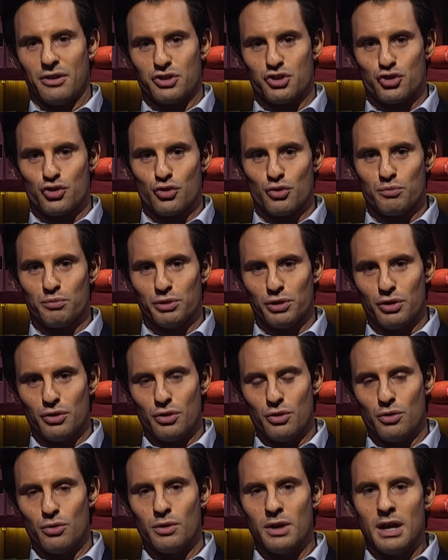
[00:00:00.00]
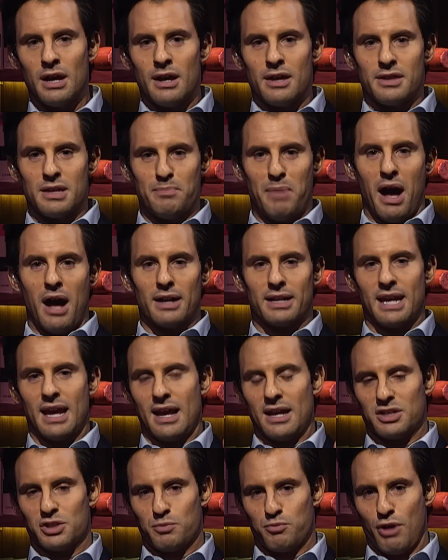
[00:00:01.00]
on TruBlu, the
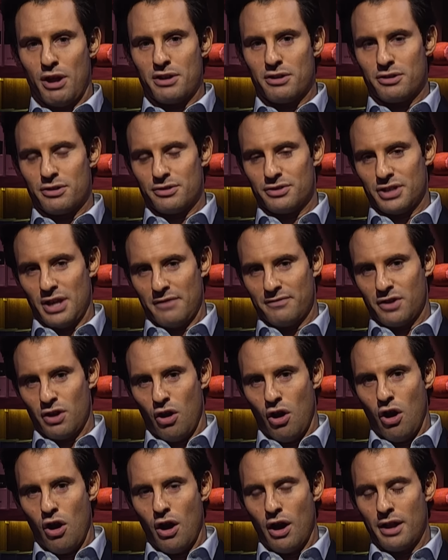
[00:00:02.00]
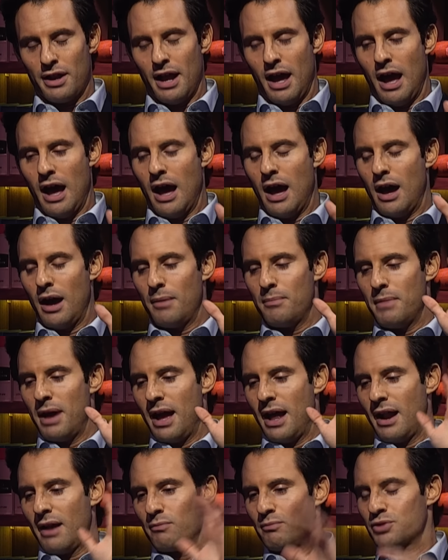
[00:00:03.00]
podcast Predators I've Caught. Um,
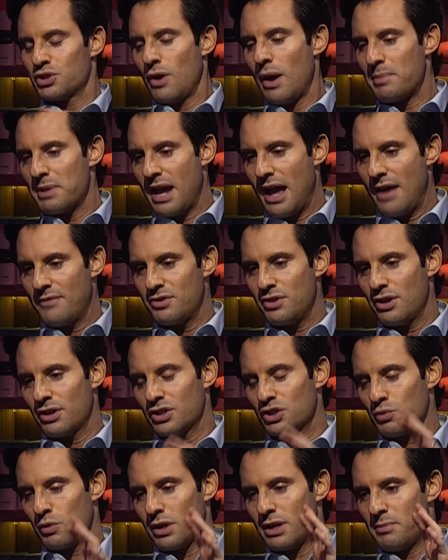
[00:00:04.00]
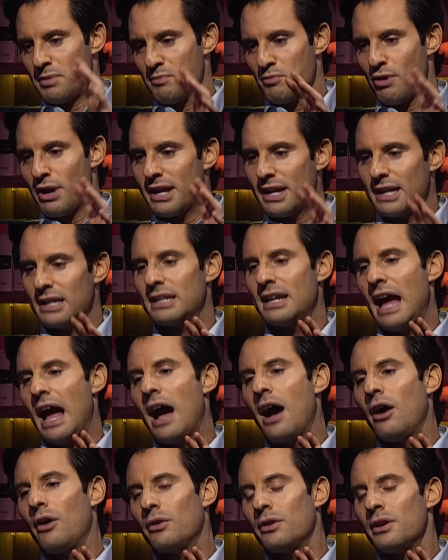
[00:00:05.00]
and I'm so happy to have you here because we're going to be breaking
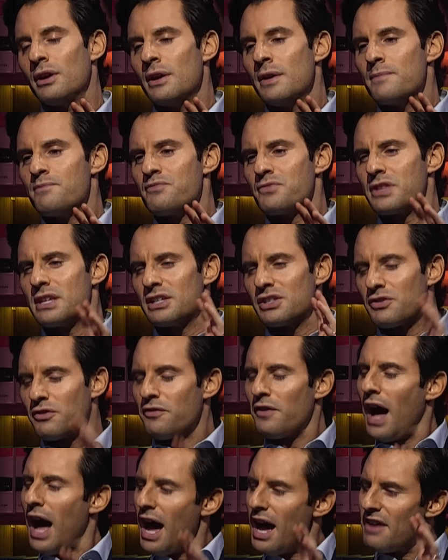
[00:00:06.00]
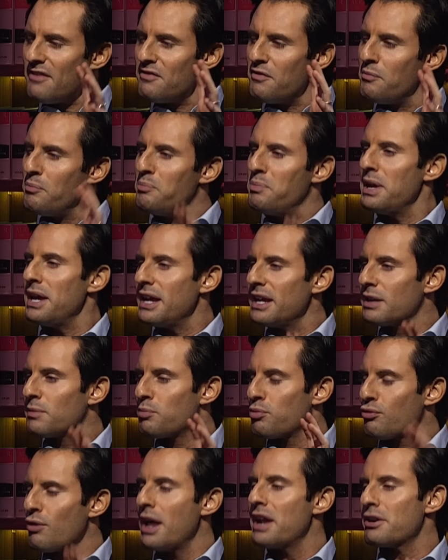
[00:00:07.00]
down these five
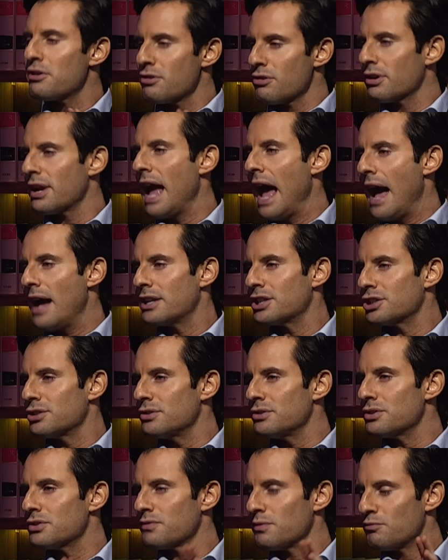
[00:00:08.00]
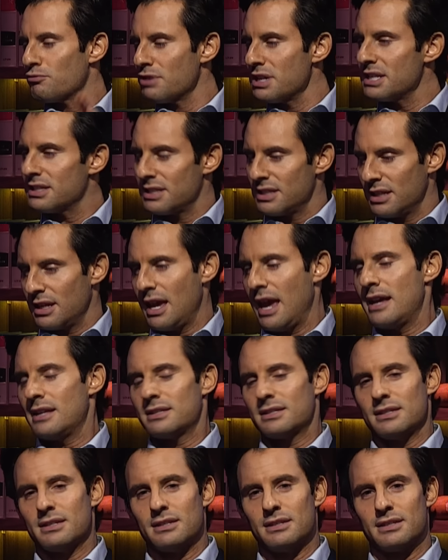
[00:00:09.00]
big predator catchers from recent
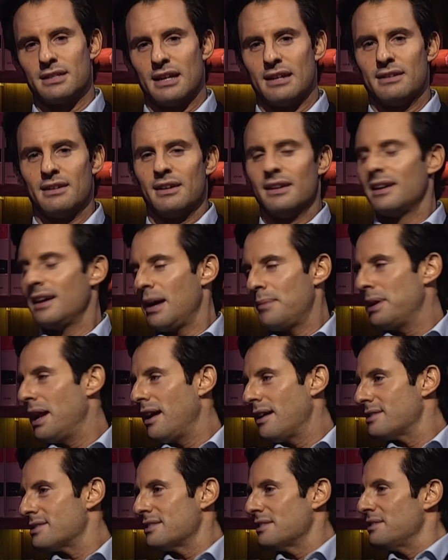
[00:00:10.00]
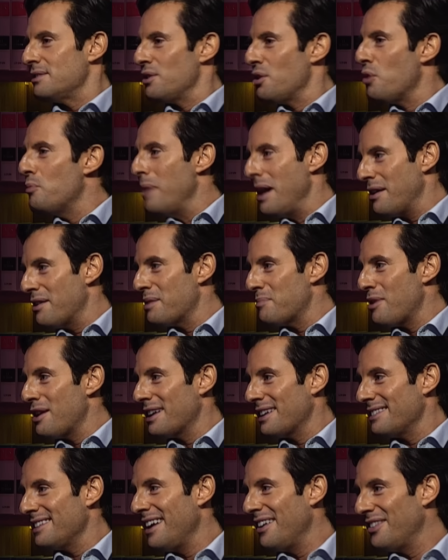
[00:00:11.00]
cases. And I mean, honestly, who better to
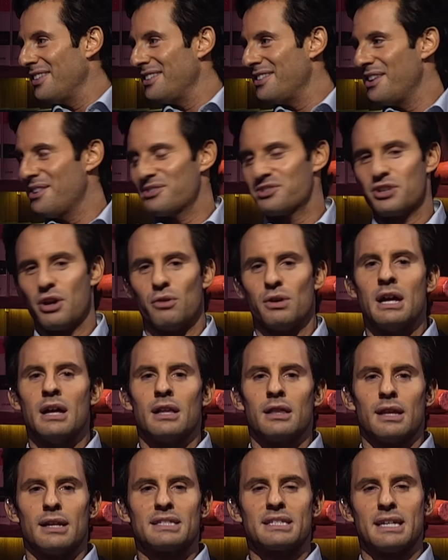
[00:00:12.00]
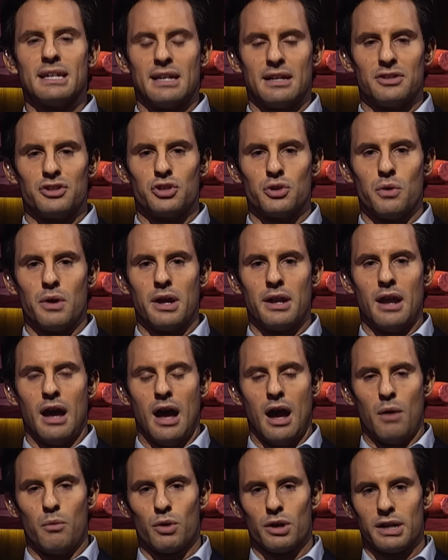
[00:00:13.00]
break it down than you? So let's get into it.
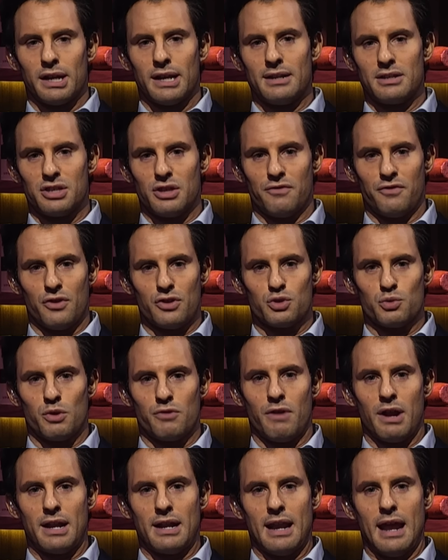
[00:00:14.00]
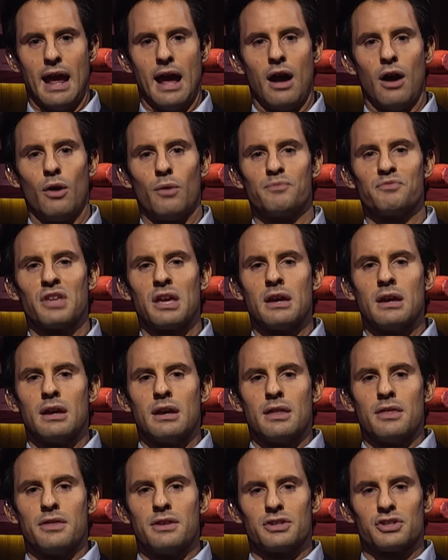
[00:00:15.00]
Uh, we're going to get into the first one right now.
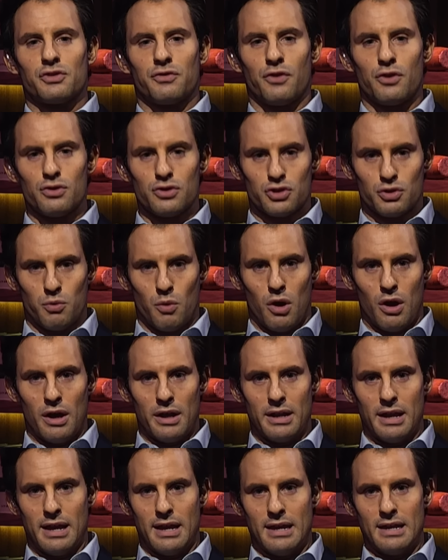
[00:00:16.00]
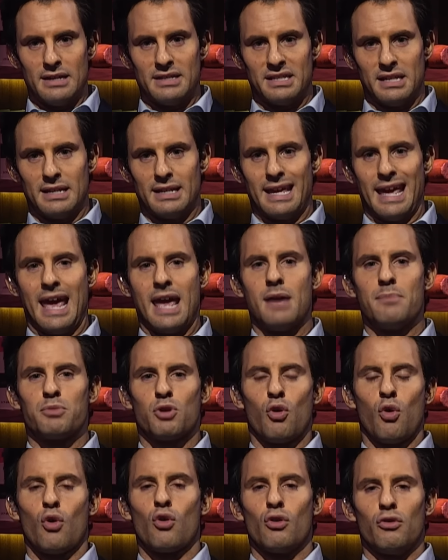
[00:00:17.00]
This first one is in
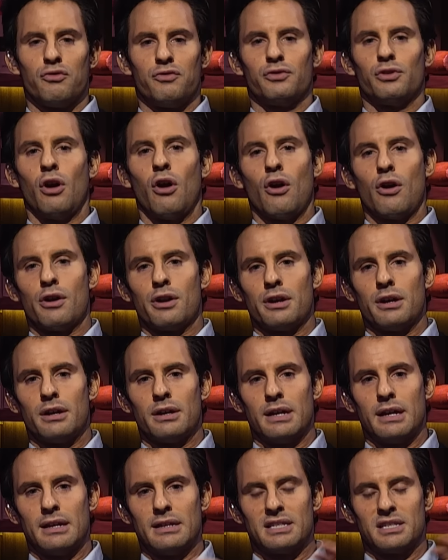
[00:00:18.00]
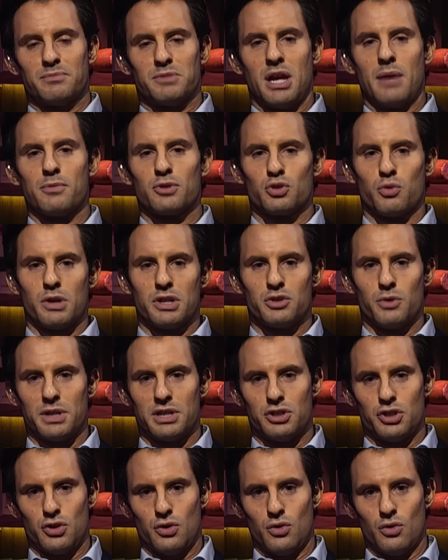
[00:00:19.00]
Cape Coral, Florida, in September
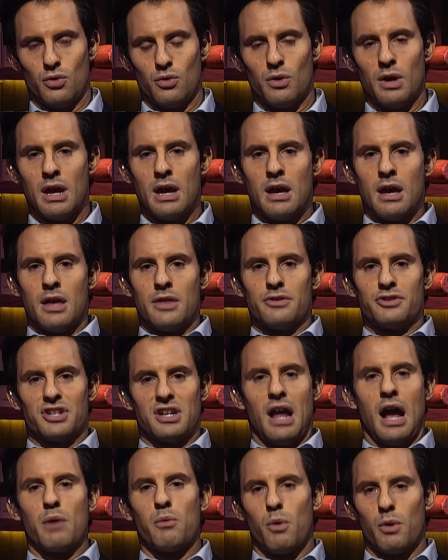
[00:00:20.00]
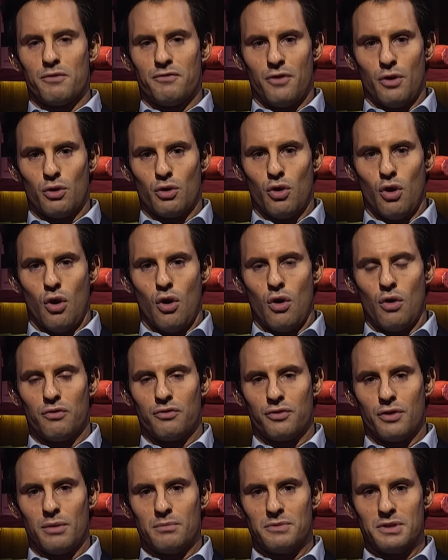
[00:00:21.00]
2022. There's a 911 phone call
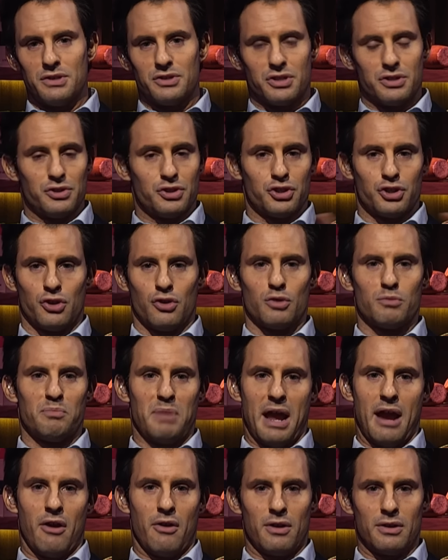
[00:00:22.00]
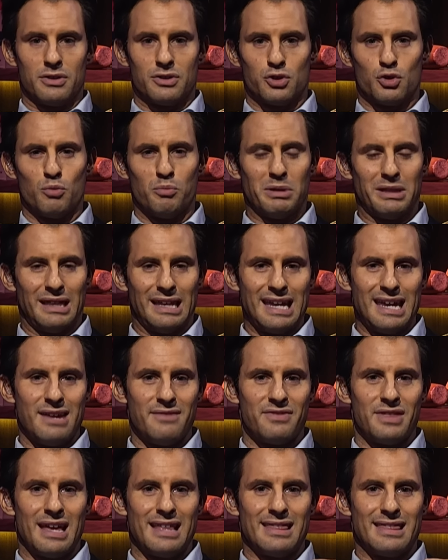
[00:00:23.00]
from these concerned parents who
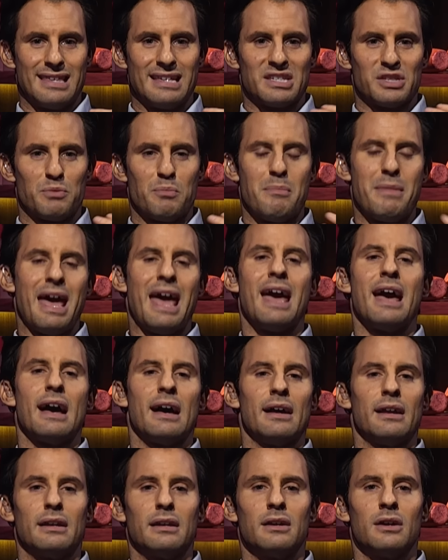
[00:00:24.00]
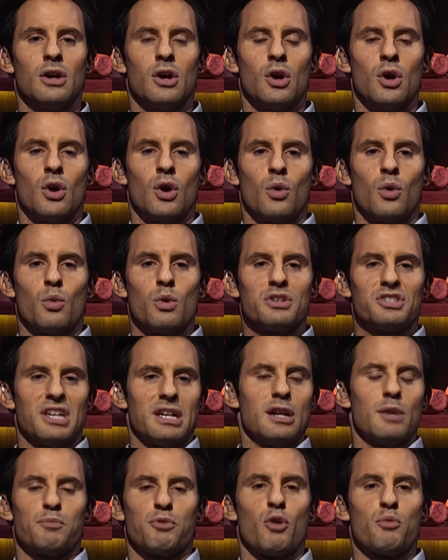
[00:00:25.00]
believe that this man
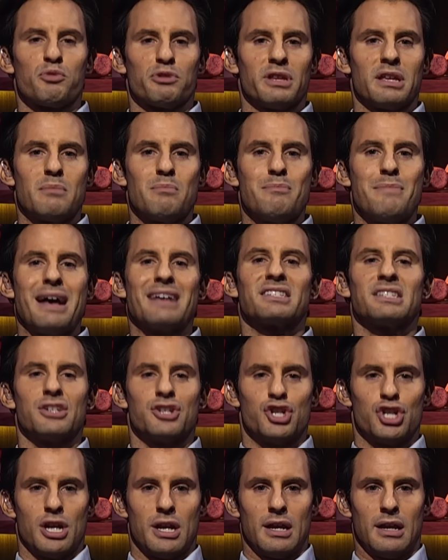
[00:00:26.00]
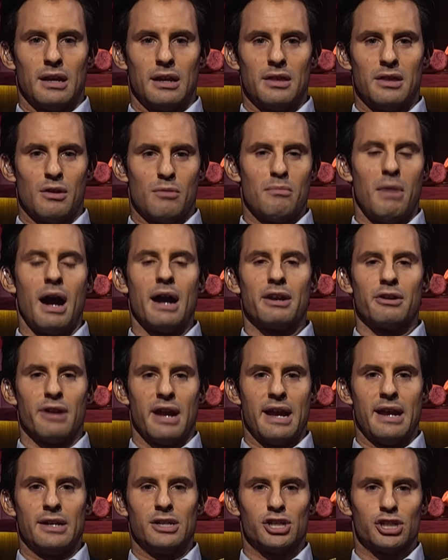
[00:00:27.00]
was inappropriately messaging their
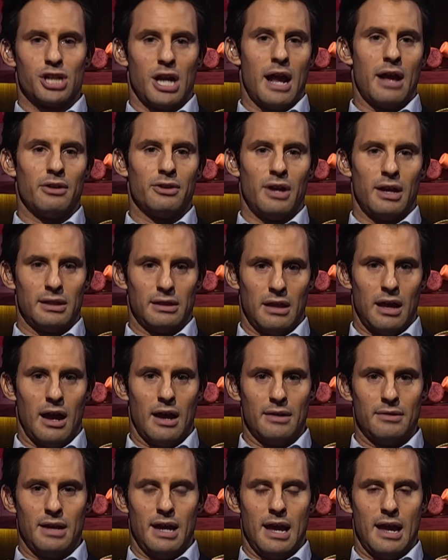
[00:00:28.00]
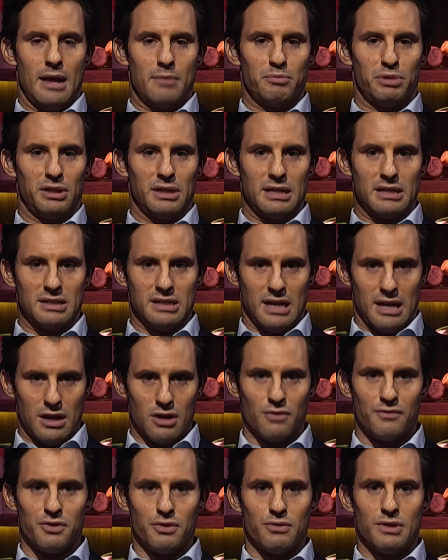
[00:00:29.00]
minor age child online. And police
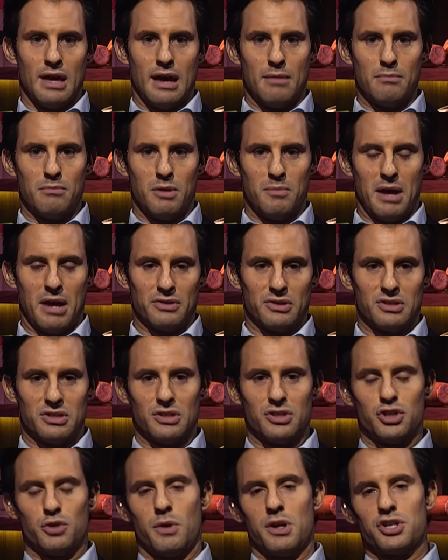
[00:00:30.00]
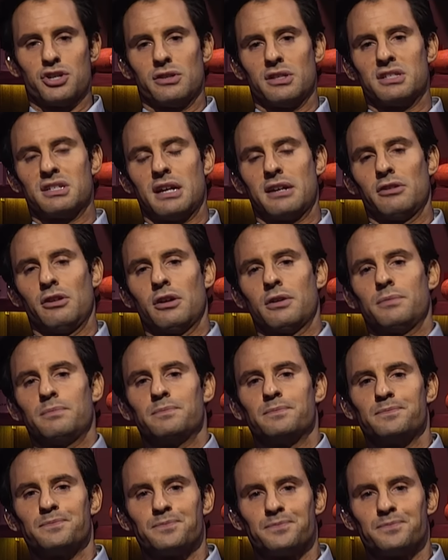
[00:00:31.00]
interviewed them about the situation. Let's take a look.